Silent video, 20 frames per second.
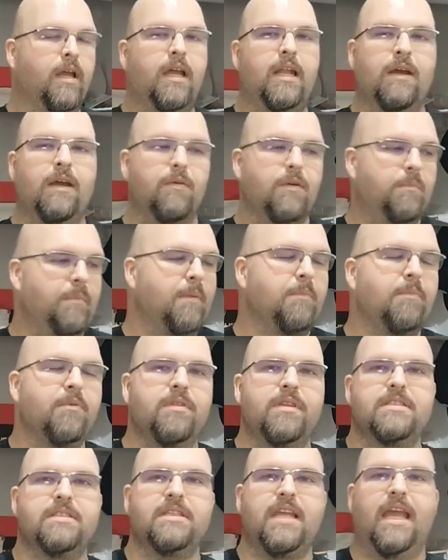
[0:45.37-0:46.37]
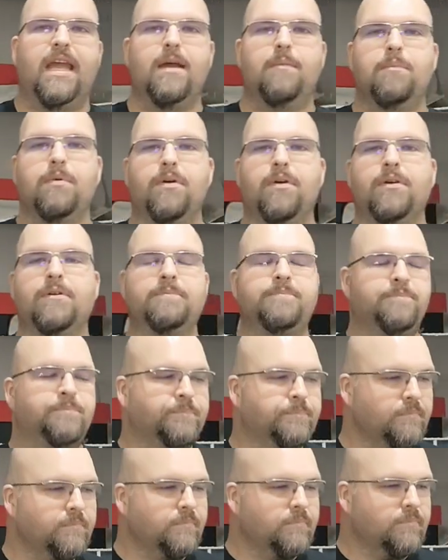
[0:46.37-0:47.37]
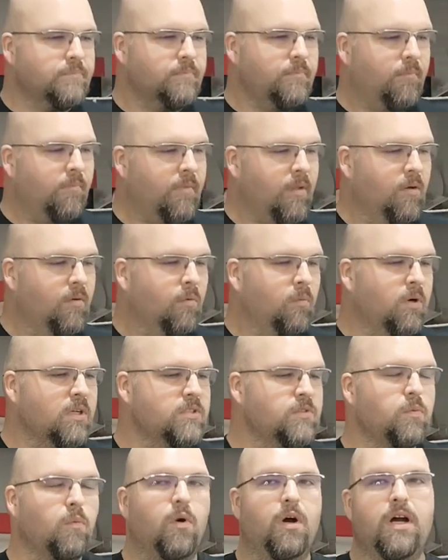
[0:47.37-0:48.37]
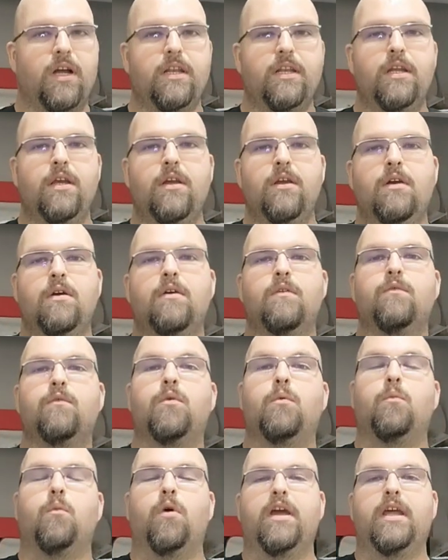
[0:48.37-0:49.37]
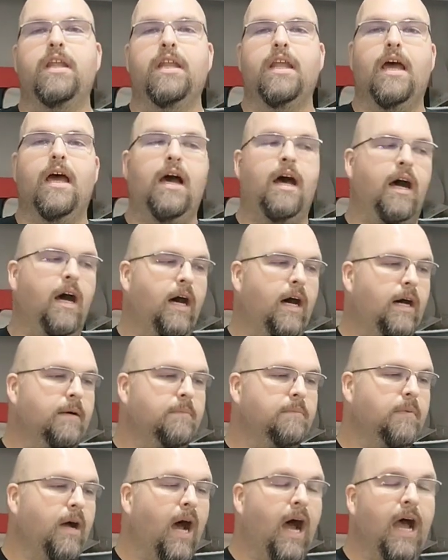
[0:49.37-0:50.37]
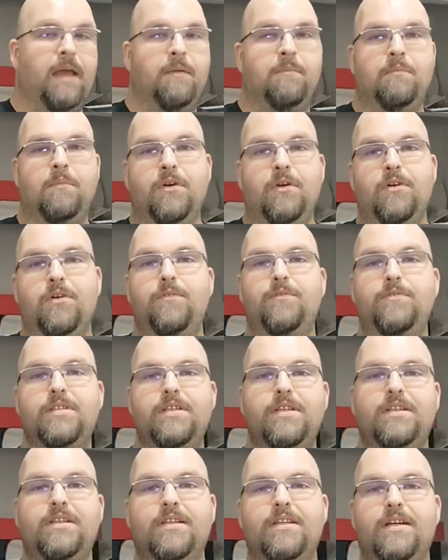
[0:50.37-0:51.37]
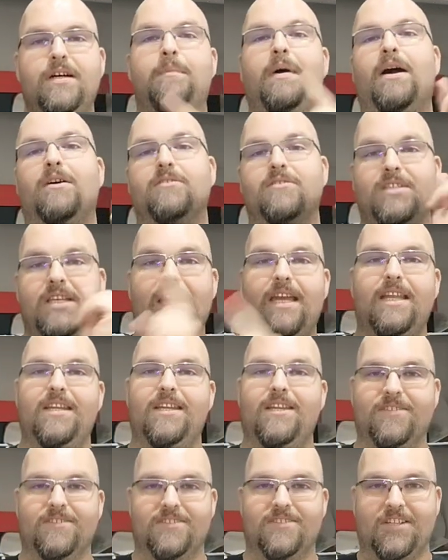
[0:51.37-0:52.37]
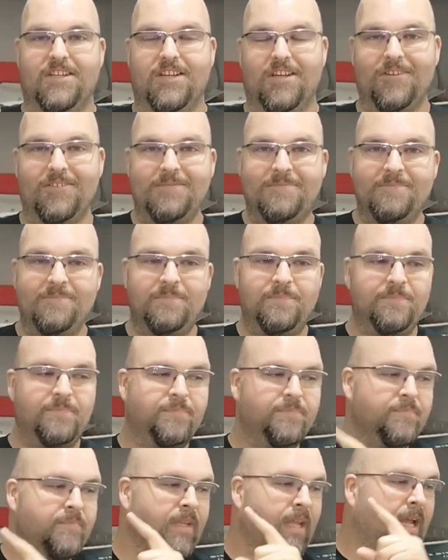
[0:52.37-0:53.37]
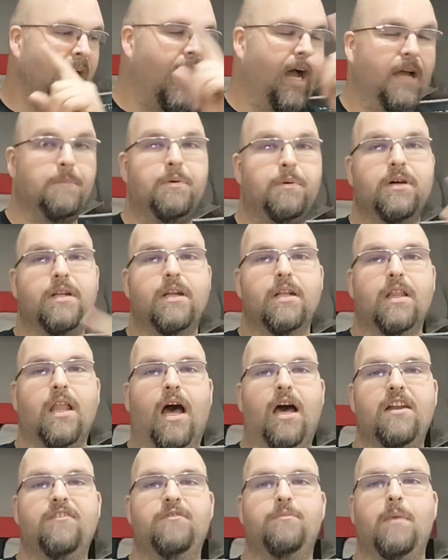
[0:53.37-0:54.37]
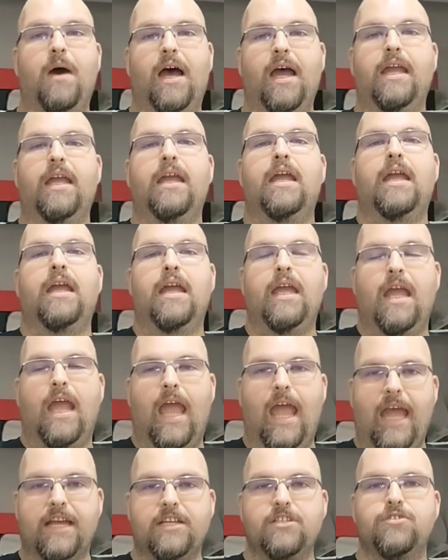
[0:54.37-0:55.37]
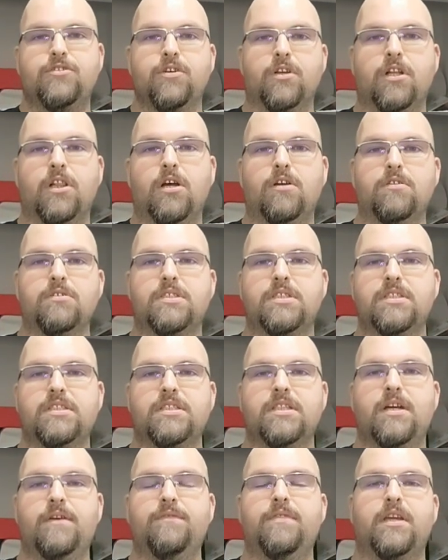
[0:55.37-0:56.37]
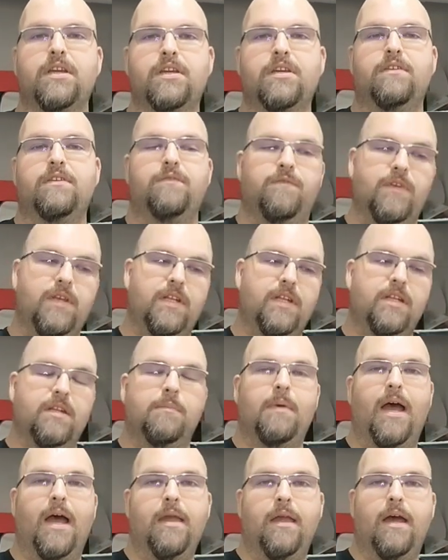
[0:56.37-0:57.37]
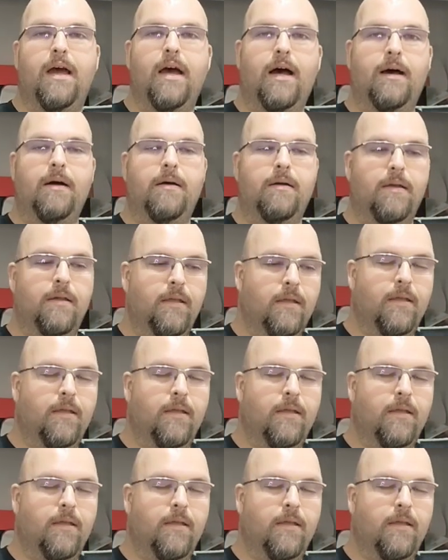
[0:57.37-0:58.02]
And I remember this hamper was one from when I moved about 10 years ago. I put a lot of my extra clothes and stuff that couldn't fit into my